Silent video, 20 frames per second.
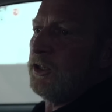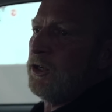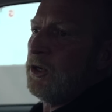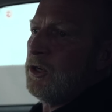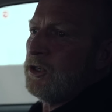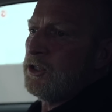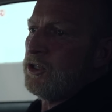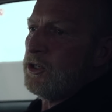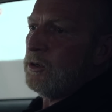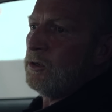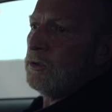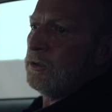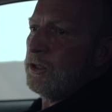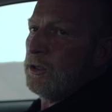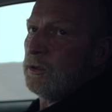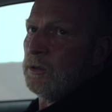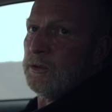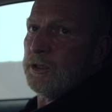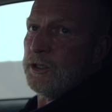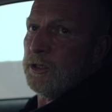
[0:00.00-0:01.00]
use
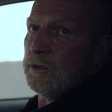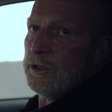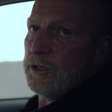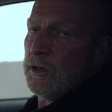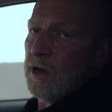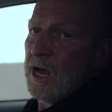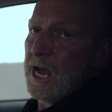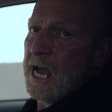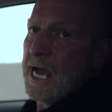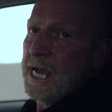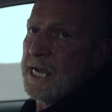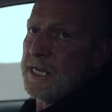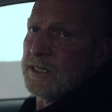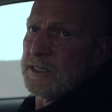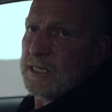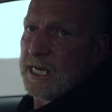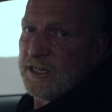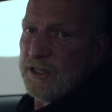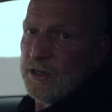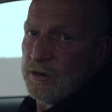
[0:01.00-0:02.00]
your
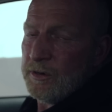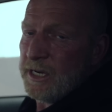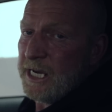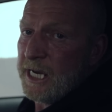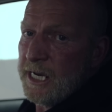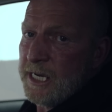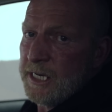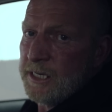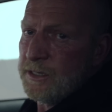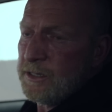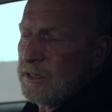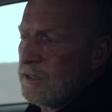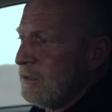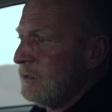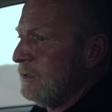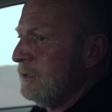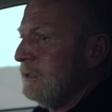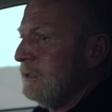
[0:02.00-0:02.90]
eyes and your ears.